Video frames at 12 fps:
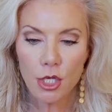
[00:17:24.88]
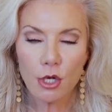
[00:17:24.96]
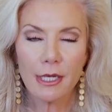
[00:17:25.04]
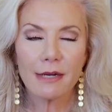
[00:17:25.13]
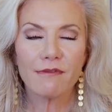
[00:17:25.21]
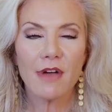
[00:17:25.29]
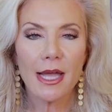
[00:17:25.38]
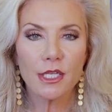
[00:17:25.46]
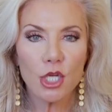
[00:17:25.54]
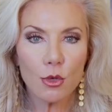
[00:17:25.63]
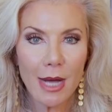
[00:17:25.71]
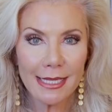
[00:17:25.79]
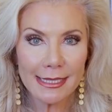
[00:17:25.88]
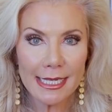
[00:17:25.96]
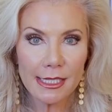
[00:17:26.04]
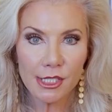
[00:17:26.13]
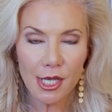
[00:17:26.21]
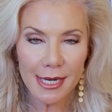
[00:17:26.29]
You're going to find new
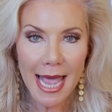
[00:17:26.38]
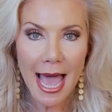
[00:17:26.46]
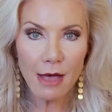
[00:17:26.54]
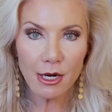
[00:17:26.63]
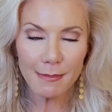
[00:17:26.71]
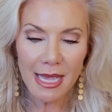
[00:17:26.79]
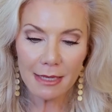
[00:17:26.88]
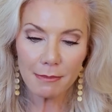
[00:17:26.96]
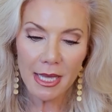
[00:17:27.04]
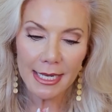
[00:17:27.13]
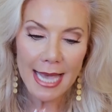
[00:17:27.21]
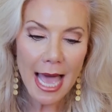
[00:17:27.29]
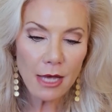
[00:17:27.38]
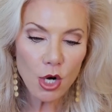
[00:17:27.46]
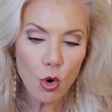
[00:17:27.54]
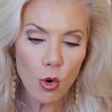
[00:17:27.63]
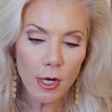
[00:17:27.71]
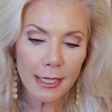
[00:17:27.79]
ideas on how to make money, how
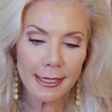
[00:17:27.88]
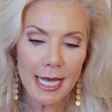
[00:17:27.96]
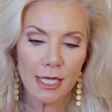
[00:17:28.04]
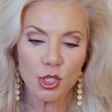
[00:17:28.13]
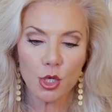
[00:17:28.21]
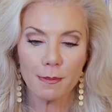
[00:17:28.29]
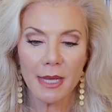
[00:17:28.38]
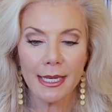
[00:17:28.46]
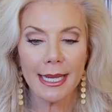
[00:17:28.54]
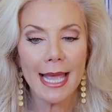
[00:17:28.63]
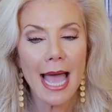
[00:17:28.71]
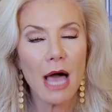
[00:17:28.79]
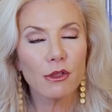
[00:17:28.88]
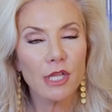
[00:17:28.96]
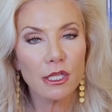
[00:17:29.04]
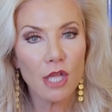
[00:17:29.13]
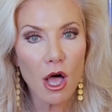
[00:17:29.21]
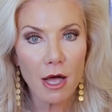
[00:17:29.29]
to organize your money, how
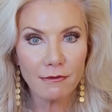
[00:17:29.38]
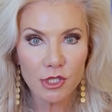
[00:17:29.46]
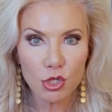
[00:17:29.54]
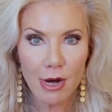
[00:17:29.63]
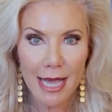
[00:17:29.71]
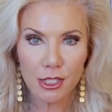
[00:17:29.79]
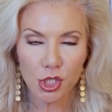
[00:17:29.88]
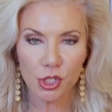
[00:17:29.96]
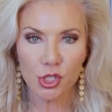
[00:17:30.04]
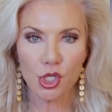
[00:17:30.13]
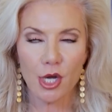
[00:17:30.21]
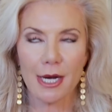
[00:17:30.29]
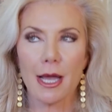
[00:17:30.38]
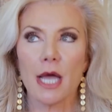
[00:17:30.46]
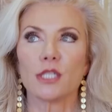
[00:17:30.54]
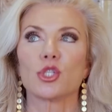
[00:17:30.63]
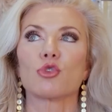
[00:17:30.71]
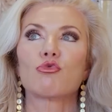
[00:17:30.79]
the law of attraction is going to
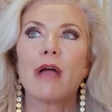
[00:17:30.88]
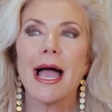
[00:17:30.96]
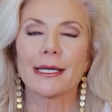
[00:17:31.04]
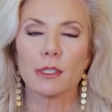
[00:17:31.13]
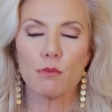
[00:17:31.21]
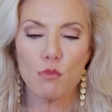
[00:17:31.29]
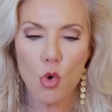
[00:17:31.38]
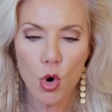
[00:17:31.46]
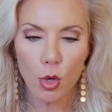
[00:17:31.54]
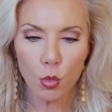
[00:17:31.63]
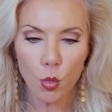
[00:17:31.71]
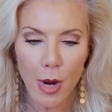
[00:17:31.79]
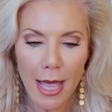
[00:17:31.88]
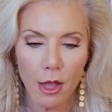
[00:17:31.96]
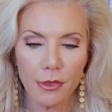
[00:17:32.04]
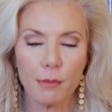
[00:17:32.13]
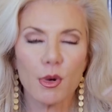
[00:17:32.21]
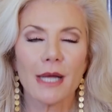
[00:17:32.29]
attract more
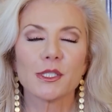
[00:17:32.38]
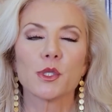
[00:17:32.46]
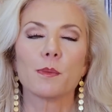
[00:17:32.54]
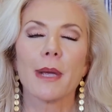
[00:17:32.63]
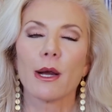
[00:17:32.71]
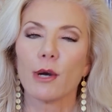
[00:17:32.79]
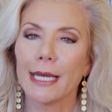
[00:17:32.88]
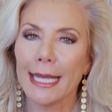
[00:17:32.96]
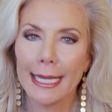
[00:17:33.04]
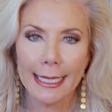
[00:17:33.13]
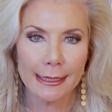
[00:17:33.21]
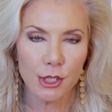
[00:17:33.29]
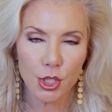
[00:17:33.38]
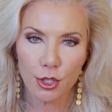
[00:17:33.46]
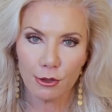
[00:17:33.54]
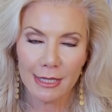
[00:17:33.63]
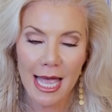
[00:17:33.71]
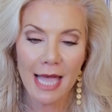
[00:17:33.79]
wealth, prosperity into
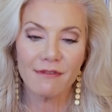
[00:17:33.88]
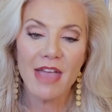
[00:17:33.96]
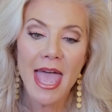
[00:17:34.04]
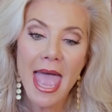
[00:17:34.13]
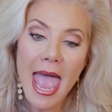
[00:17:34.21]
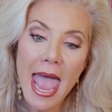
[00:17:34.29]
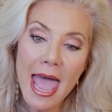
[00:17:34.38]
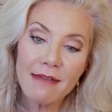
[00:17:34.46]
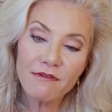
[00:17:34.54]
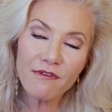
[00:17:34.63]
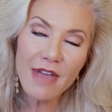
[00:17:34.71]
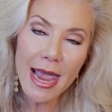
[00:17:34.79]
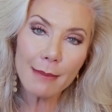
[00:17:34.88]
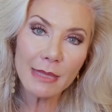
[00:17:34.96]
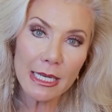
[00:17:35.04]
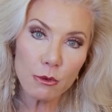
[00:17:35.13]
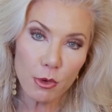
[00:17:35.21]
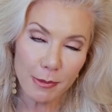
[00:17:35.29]
your life. And
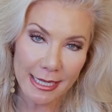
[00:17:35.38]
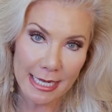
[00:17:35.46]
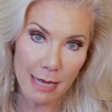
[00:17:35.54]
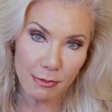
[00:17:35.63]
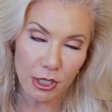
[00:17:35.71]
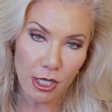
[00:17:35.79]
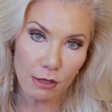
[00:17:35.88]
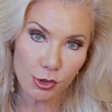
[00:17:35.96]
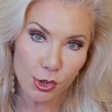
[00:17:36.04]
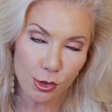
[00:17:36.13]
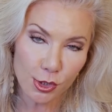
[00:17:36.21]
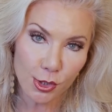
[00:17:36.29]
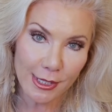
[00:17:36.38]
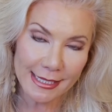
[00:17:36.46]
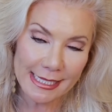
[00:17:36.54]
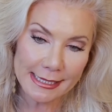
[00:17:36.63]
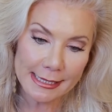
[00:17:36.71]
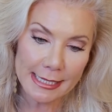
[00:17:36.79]
family will become closer
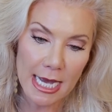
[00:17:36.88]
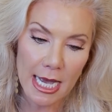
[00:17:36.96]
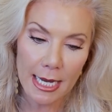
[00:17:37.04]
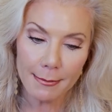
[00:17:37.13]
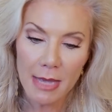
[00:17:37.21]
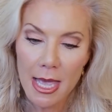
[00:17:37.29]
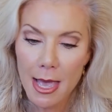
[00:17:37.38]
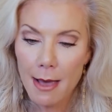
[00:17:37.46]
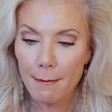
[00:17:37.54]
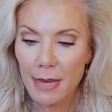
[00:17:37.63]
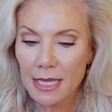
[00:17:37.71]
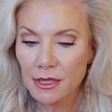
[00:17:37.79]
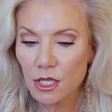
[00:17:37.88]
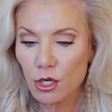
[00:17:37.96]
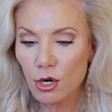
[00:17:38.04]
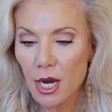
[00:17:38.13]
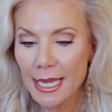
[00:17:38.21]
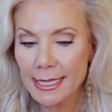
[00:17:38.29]
during this time. But
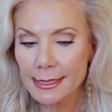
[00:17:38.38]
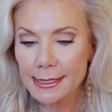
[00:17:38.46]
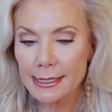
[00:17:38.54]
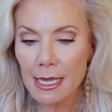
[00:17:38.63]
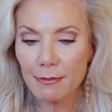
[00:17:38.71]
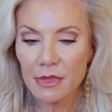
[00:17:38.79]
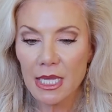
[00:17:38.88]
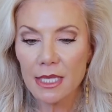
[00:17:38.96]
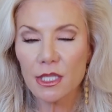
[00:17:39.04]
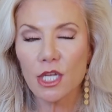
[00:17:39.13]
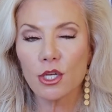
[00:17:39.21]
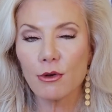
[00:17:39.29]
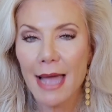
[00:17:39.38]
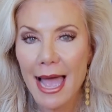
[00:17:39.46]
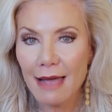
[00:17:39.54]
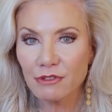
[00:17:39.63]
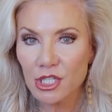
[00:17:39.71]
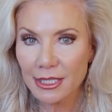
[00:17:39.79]
there is something that you
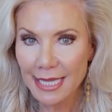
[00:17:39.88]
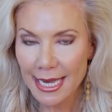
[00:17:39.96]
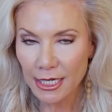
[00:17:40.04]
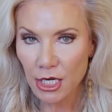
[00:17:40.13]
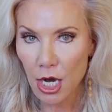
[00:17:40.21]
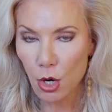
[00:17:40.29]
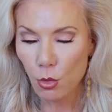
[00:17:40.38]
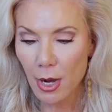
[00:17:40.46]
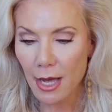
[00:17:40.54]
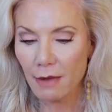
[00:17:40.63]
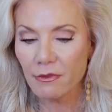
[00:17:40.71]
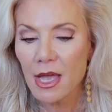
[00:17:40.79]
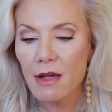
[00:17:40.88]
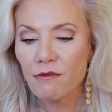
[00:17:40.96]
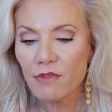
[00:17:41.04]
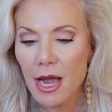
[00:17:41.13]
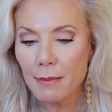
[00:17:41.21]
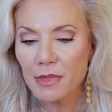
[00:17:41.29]
have to let go of
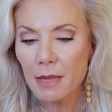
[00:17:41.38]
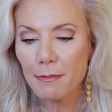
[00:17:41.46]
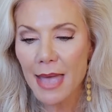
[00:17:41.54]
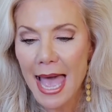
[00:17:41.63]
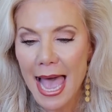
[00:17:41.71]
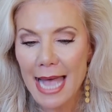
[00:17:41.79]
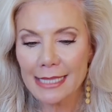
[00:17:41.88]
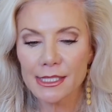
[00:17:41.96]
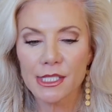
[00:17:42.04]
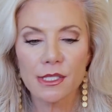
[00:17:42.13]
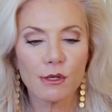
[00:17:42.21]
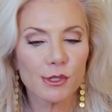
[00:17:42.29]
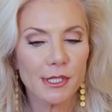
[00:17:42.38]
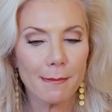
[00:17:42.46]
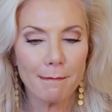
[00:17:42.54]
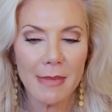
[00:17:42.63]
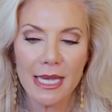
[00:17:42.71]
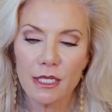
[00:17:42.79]
from the past. There's a
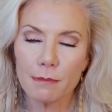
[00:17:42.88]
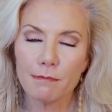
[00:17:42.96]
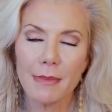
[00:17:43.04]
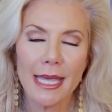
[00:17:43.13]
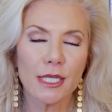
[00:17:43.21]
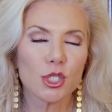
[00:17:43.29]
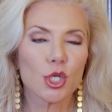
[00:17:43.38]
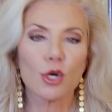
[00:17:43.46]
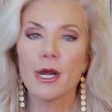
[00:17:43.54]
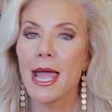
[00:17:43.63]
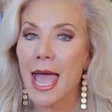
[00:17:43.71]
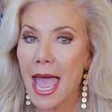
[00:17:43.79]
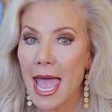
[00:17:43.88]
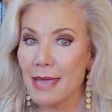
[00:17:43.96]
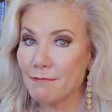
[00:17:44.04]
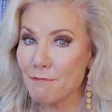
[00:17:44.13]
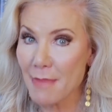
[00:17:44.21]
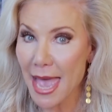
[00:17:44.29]
ma major
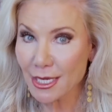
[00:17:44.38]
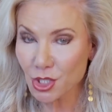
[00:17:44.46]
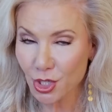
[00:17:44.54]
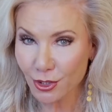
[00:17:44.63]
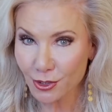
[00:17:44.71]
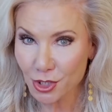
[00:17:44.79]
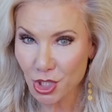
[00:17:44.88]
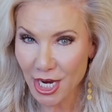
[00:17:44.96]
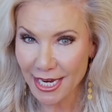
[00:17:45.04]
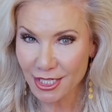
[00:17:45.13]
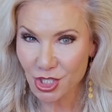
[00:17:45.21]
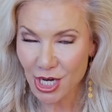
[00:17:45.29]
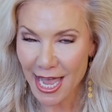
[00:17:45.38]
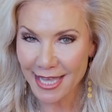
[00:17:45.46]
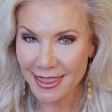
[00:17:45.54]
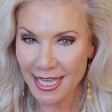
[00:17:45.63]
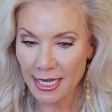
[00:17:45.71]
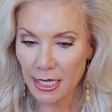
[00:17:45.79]
and magical change,
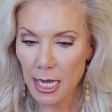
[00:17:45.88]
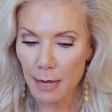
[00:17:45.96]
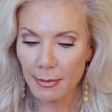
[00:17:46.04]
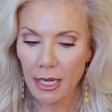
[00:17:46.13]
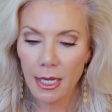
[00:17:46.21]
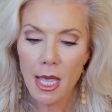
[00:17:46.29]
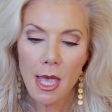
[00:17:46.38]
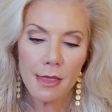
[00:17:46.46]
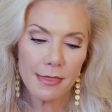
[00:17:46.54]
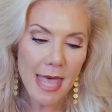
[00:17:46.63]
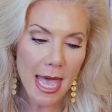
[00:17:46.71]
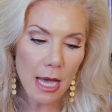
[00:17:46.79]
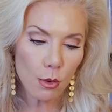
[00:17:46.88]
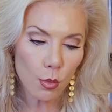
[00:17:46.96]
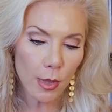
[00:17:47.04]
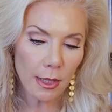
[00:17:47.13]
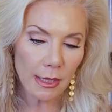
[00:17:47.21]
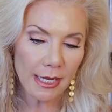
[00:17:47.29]
I think, coming
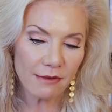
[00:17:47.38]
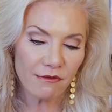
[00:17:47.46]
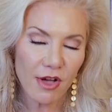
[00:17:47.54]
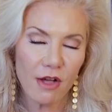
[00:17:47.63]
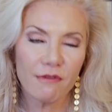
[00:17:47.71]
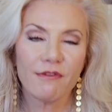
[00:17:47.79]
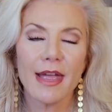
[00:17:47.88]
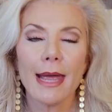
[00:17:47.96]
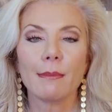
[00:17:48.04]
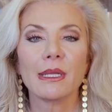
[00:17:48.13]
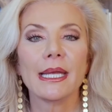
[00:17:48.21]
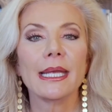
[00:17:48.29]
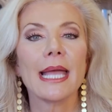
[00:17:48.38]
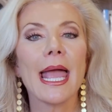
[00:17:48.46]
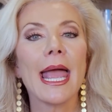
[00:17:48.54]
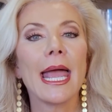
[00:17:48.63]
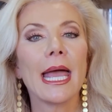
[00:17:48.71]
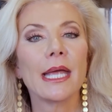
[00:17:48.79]
that will involve
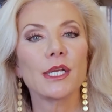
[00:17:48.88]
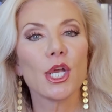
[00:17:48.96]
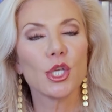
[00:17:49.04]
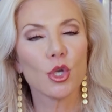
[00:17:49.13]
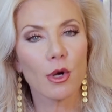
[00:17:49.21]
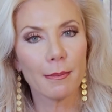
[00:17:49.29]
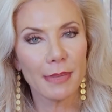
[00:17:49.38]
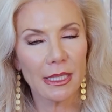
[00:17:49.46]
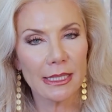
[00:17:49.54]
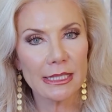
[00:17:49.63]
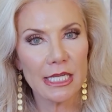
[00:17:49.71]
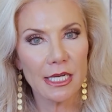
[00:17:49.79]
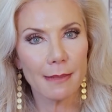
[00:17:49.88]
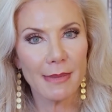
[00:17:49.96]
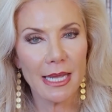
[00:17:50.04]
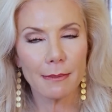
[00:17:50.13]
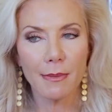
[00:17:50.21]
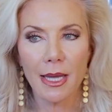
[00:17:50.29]
family and your ability to
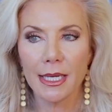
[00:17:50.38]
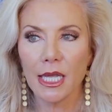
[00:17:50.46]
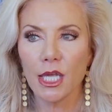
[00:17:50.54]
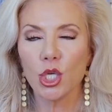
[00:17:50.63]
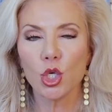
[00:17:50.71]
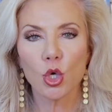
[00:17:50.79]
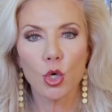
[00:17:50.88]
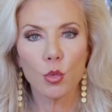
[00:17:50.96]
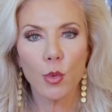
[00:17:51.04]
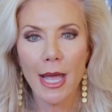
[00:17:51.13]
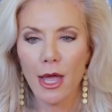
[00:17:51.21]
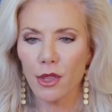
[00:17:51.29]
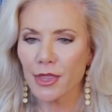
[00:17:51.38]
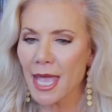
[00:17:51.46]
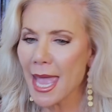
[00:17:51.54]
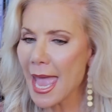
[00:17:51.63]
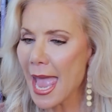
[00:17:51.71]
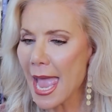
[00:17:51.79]
make money, your wealth,
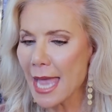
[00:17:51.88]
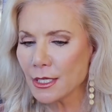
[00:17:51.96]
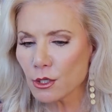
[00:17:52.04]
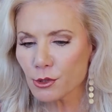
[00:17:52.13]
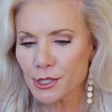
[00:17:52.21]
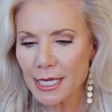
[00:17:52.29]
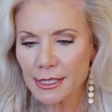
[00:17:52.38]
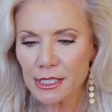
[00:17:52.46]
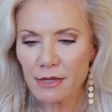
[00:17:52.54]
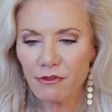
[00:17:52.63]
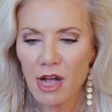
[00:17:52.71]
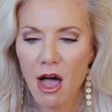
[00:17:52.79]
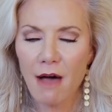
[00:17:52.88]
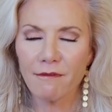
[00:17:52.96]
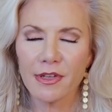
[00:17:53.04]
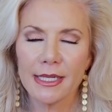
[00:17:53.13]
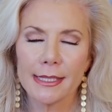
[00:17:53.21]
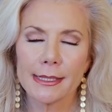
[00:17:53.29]
and your sense of
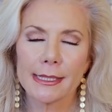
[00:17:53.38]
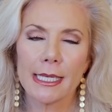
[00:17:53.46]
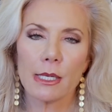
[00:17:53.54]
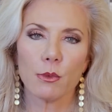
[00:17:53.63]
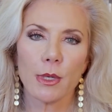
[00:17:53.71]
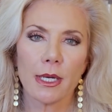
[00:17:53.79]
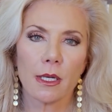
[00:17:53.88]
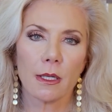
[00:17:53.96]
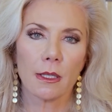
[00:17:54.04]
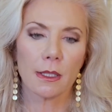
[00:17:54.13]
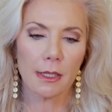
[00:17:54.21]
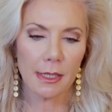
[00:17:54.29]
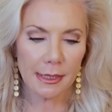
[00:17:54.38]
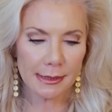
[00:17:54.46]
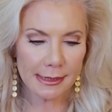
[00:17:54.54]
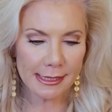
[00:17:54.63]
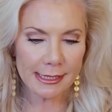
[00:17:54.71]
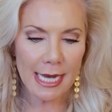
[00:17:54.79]
confidence will
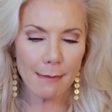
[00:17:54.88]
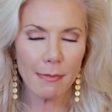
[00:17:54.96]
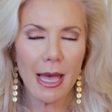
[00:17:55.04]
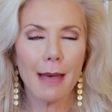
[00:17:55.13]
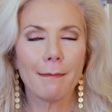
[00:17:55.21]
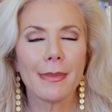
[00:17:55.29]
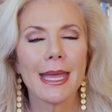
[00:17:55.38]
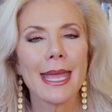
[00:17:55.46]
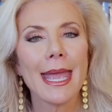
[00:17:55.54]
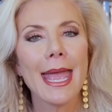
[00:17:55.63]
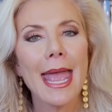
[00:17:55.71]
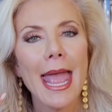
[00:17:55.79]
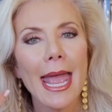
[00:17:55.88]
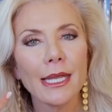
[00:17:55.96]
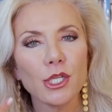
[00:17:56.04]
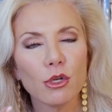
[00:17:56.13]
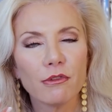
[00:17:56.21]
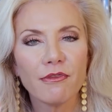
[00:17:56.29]
step up
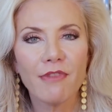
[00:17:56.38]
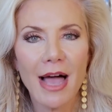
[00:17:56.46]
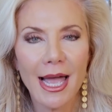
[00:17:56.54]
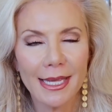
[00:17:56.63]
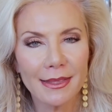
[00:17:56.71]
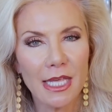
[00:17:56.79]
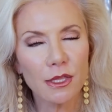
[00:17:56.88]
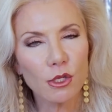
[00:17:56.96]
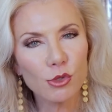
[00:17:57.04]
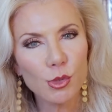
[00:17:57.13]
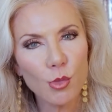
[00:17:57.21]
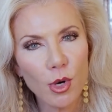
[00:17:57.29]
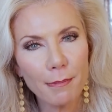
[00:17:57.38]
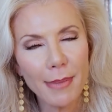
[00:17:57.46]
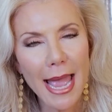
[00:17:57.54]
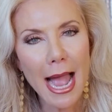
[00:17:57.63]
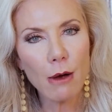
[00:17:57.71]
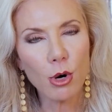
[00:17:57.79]
and you'll find that there's more
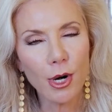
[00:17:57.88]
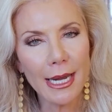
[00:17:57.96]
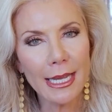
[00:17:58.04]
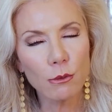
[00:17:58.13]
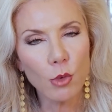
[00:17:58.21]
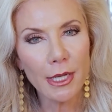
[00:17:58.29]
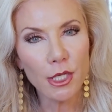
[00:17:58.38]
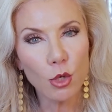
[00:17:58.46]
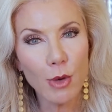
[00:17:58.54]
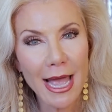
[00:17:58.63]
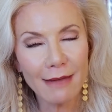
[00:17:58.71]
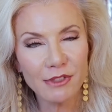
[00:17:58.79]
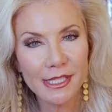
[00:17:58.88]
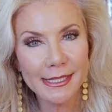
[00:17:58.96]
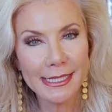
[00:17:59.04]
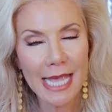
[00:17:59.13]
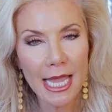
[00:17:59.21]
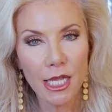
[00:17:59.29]
power in what you have to
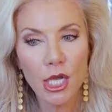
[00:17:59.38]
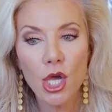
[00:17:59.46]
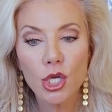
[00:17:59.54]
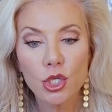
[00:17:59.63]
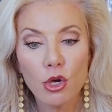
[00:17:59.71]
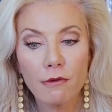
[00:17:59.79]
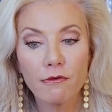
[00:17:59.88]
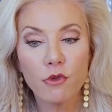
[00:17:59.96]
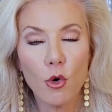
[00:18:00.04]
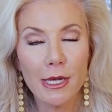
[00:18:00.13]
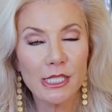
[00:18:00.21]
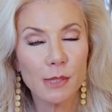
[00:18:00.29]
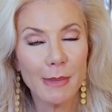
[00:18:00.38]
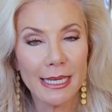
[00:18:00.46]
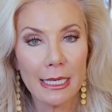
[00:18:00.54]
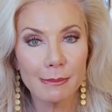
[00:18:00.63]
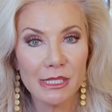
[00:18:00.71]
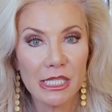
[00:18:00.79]
say. Your voice
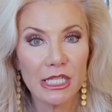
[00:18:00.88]
becomes